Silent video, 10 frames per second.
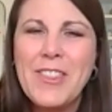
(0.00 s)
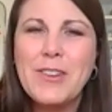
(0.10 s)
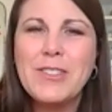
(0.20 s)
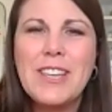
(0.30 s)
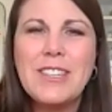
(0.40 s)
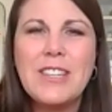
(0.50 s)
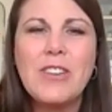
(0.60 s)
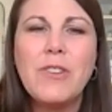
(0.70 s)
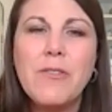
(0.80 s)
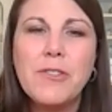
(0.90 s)
Those things that
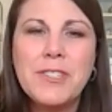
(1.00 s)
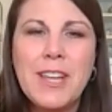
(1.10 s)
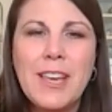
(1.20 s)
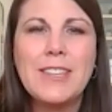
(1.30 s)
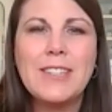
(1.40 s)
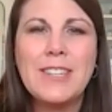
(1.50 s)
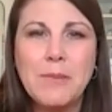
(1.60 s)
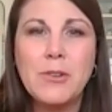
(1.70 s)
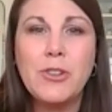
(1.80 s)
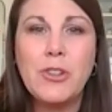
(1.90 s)
you never take the
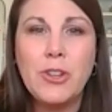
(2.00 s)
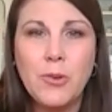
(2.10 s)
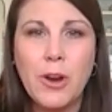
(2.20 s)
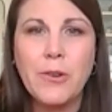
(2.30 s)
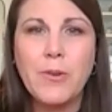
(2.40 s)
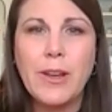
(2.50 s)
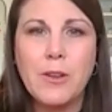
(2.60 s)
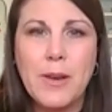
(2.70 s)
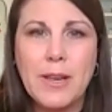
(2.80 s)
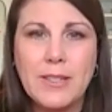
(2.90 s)
time to do on a
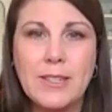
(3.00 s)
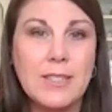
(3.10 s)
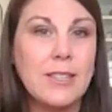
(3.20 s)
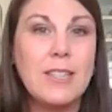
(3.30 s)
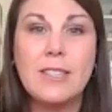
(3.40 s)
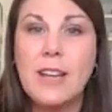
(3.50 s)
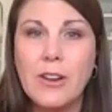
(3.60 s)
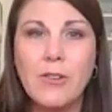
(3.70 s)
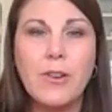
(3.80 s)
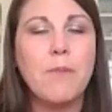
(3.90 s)
regular basis. At least I
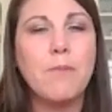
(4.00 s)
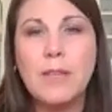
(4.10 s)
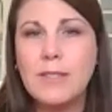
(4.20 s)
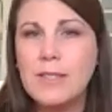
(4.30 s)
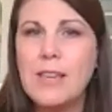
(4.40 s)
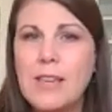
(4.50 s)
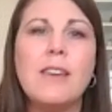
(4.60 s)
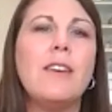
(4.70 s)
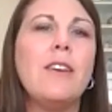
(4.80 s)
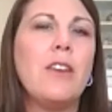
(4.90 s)
don't. I'm
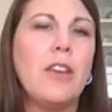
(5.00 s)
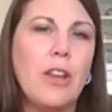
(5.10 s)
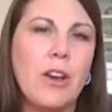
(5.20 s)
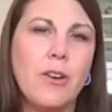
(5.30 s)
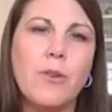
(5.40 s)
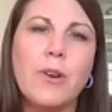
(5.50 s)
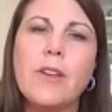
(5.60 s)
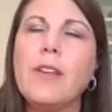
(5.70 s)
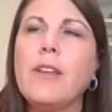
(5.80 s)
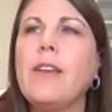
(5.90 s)
busy, you know,
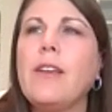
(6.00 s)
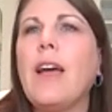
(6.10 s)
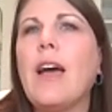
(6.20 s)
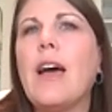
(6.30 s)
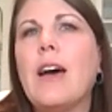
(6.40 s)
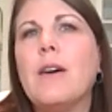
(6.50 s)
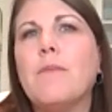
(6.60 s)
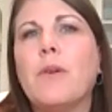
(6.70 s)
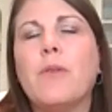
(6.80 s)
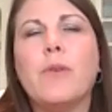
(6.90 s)

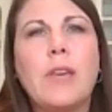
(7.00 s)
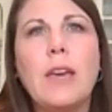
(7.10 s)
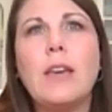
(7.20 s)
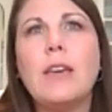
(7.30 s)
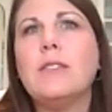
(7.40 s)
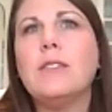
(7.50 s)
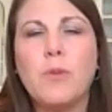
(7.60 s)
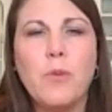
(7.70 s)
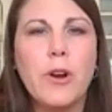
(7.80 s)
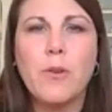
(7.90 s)
um, with kids,
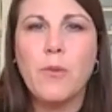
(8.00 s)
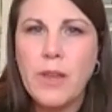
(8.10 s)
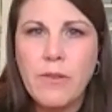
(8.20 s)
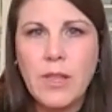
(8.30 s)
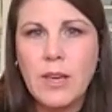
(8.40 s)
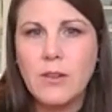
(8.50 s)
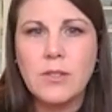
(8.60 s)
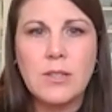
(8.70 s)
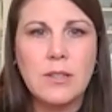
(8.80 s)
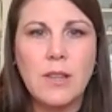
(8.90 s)
with work, with everything
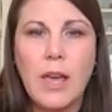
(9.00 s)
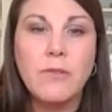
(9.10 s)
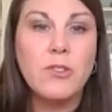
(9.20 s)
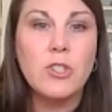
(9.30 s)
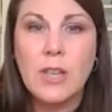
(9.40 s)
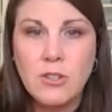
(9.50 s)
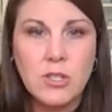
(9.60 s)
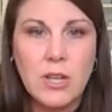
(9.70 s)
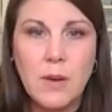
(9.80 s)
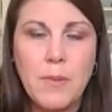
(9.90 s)
else, and life just
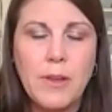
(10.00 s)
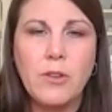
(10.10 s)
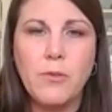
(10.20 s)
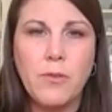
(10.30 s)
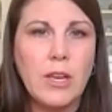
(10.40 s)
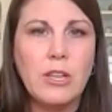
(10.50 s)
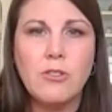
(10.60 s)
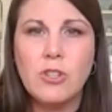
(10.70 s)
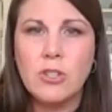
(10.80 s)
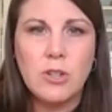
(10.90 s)
catches up, and you feel like
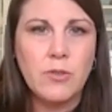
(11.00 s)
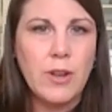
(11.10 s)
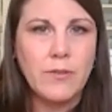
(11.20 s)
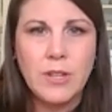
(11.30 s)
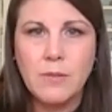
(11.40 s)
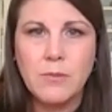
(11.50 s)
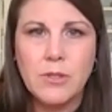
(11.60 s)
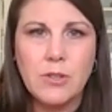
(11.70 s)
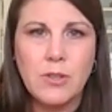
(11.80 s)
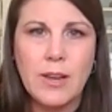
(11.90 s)
you just don't have time
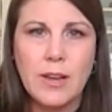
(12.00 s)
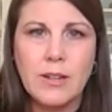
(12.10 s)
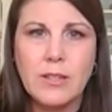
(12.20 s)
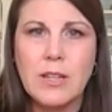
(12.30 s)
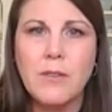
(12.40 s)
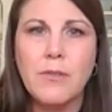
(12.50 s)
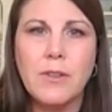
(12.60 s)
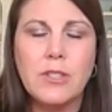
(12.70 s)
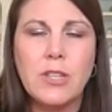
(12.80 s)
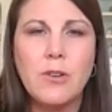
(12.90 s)
to do that kind of stuff.
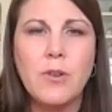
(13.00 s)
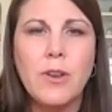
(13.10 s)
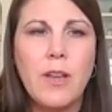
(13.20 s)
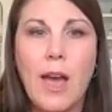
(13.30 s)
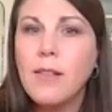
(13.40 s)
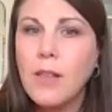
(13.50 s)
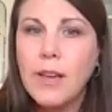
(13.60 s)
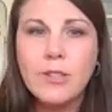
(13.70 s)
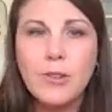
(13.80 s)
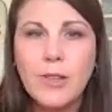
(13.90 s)
And so I
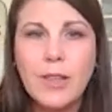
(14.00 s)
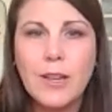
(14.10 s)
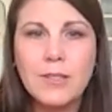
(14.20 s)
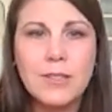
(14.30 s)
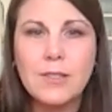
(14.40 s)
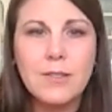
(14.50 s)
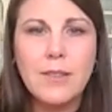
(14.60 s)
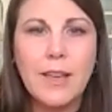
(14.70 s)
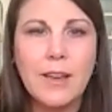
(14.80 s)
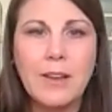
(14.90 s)
like doing that
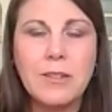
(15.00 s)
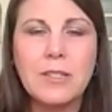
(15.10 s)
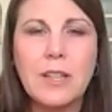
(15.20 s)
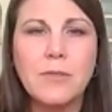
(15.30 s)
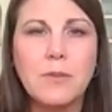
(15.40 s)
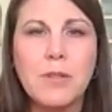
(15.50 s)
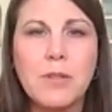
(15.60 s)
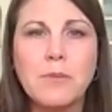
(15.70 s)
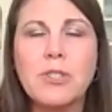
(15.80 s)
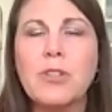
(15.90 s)
that kind of stuff
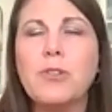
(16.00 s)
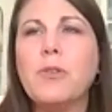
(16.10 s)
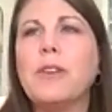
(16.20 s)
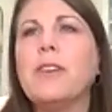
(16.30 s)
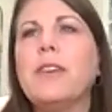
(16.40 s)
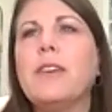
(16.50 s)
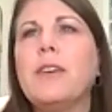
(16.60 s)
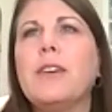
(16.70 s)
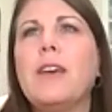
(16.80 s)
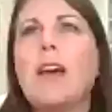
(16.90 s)
sometimes too. And
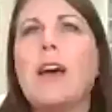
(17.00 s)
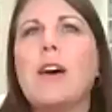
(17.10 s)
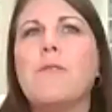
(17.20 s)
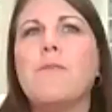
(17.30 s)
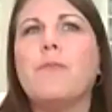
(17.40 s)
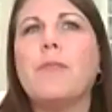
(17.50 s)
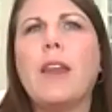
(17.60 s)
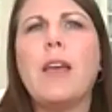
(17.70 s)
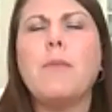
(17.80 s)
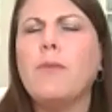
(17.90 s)
um,
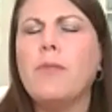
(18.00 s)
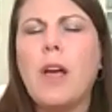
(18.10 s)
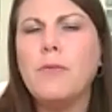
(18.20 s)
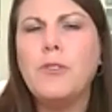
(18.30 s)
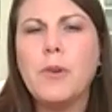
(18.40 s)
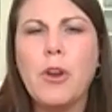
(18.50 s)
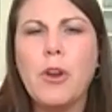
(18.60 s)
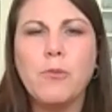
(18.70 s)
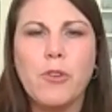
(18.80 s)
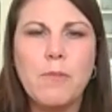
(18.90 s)
and I love doing
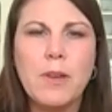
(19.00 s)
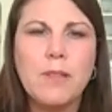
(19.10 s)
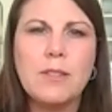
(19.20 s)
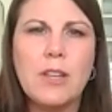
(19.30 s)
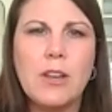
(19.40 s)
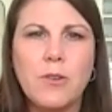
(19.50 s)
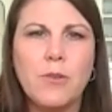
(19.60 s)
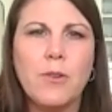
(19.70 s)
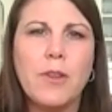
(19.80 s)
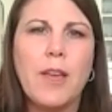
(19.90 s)
home treatments,
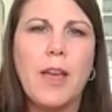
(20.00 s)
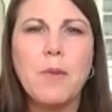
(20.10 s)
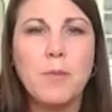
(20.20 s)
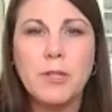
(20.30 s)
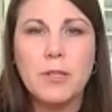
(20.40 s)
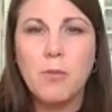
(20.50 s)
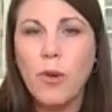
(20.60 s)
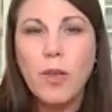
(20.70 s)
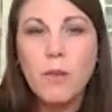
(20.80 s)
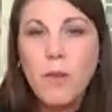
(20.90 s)
so I'm gonna put some
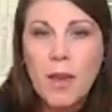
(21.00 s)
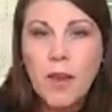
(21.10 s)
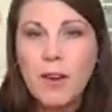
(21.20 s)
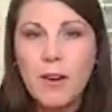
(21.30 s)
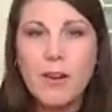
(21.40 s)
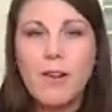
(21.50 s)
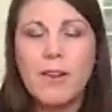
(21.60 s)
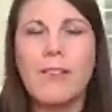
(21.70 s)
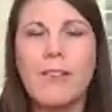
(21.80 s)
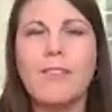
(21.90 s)
oil in my hair